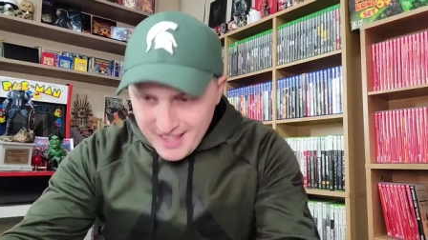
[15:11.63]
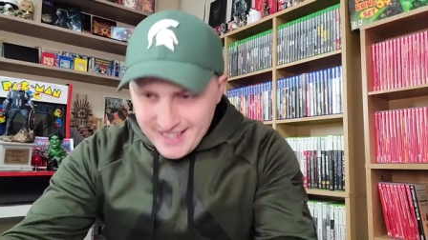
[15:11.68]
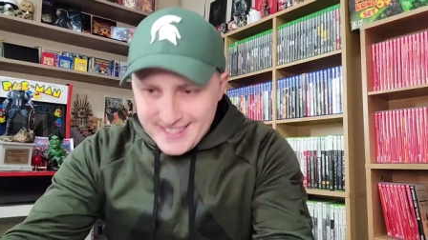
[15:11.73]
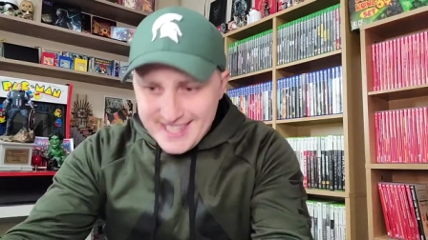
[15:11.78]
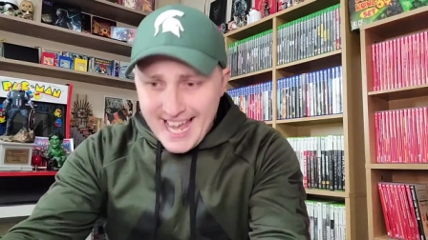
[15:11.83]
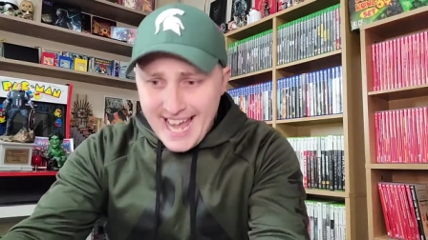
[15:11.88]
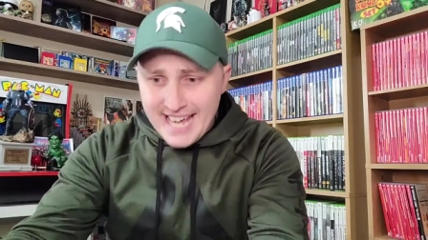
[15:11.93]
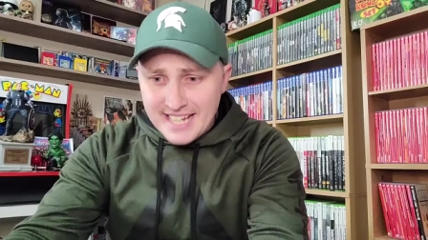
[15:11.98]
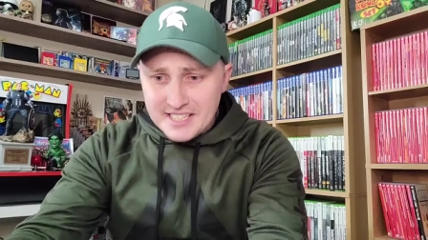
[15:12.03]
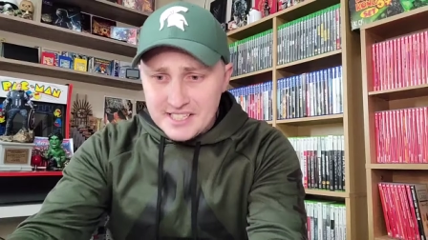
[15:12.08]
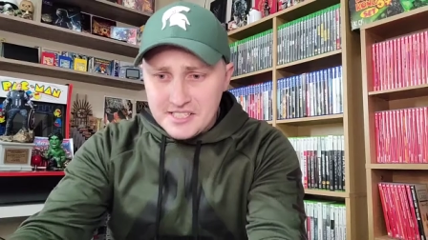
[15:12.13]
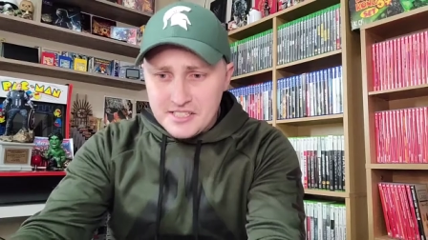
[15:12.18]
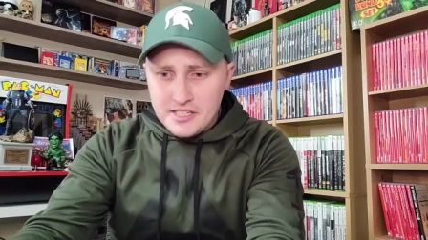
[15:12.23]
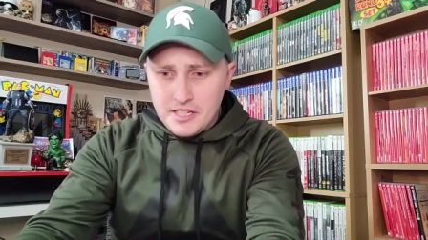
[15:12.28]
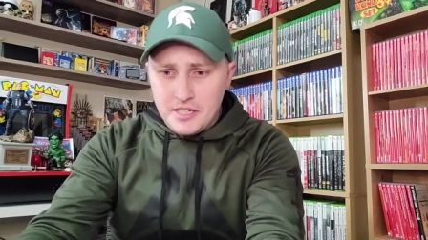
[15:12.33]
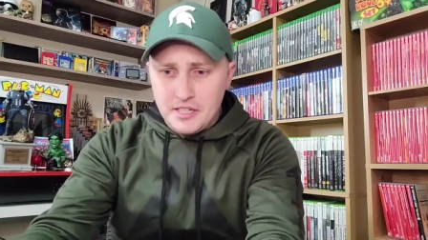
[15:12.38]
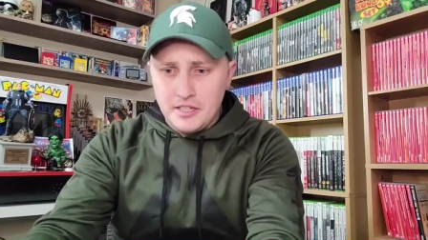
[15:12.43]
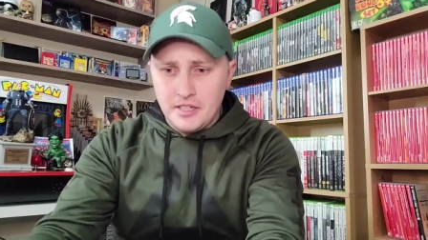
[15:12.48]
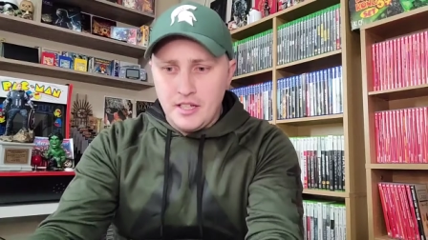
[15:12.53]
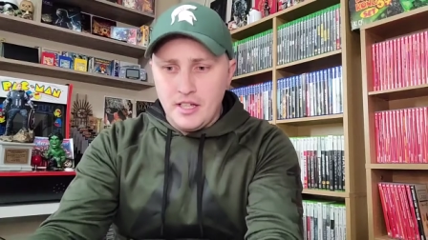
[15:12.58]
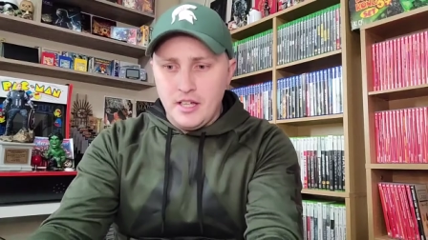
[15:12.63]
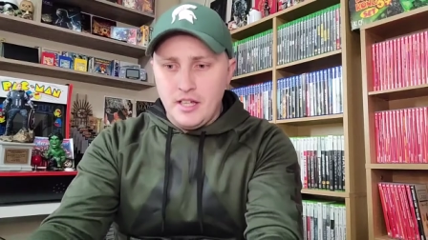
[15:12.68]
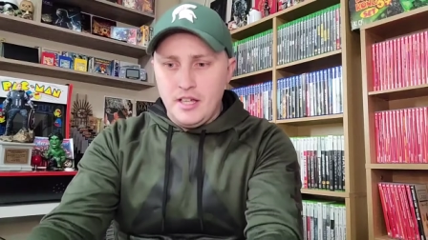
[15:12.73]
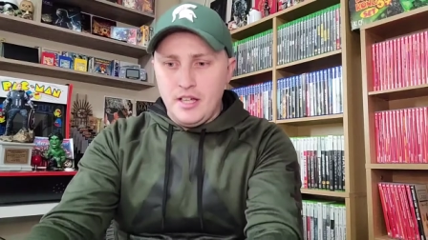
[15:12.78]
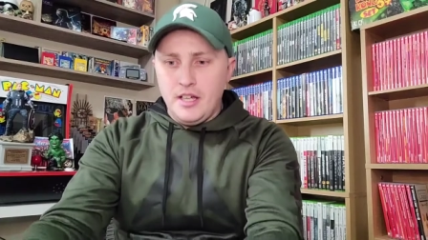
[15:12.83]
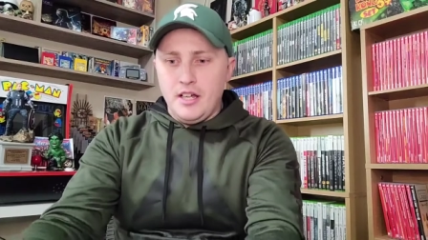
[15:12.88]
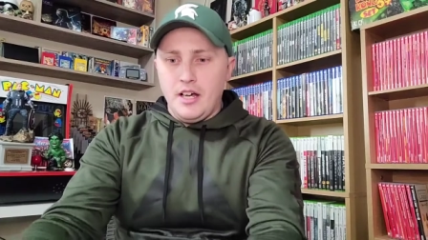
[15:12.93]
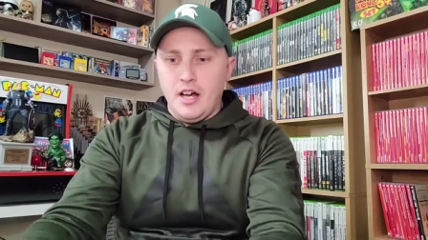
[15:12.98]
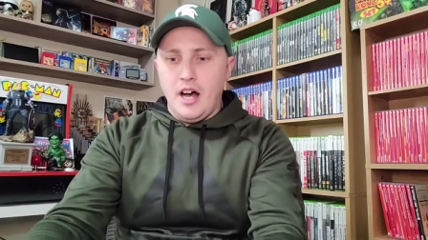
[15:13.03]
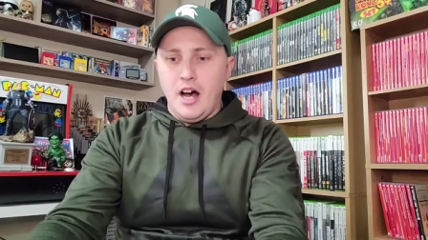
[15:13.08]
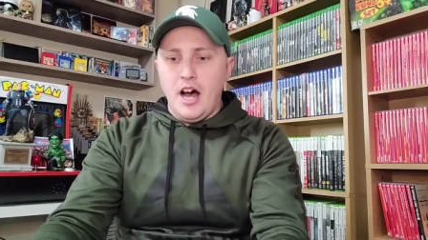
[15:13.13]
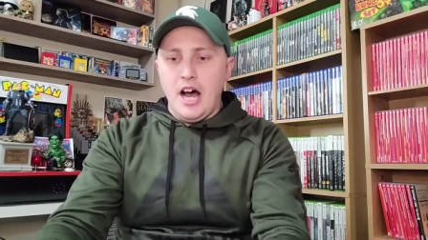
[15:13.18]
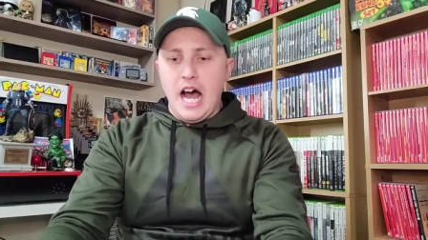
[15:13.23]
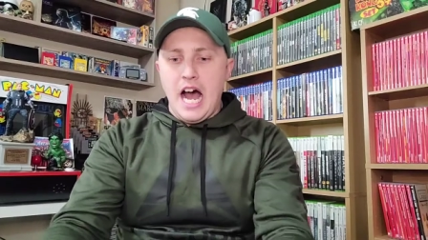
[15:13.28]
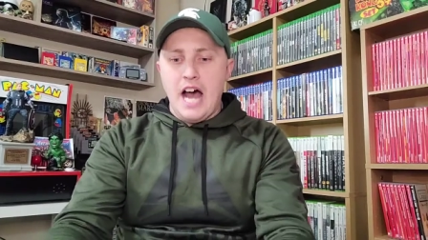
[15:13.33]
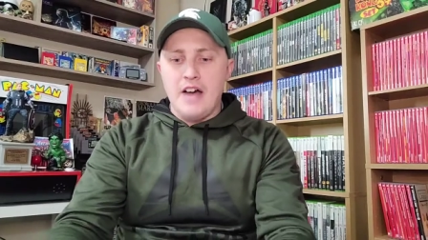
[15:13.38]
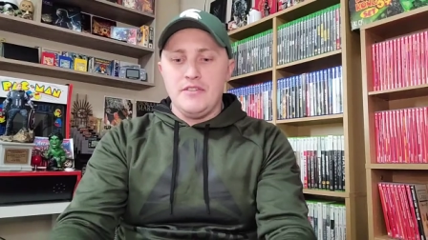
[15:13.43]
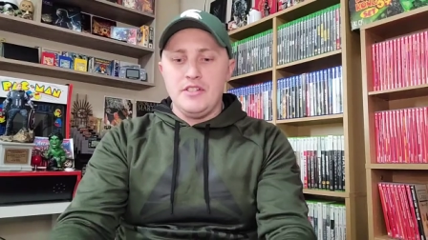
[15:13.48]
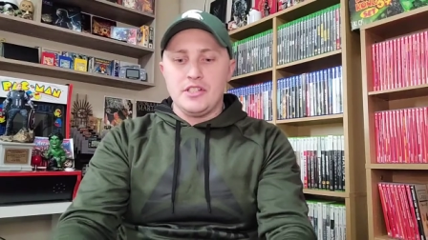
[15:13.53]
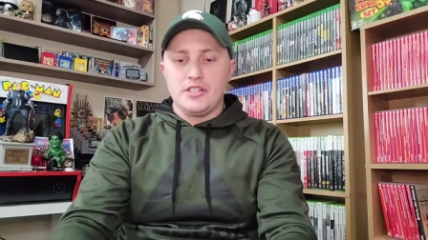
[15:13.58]
Next,
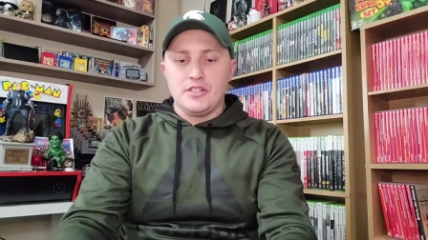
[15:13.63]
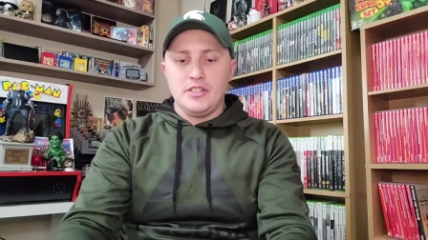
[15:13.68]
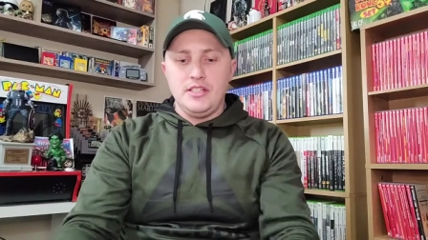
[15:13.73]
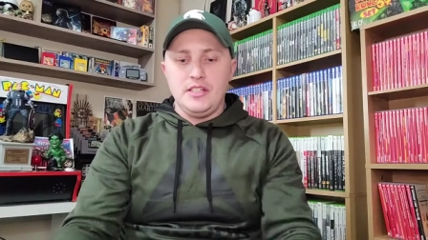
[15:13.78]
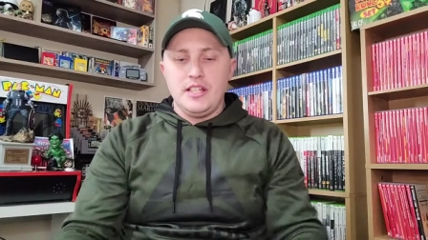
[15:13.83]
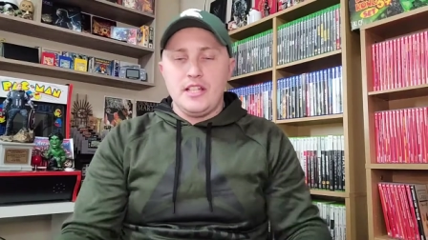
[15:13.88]
uh, obviously,